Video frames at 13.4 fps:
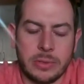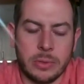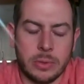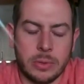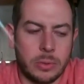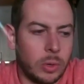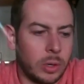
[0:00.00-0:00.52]

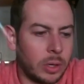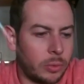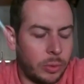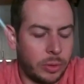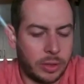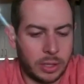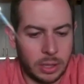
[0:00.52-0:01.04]
to work
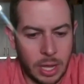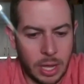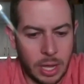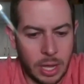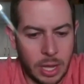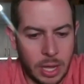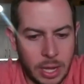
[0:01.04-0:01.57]
with
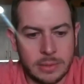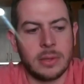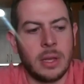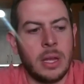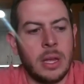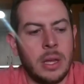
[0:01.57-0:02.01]
clients.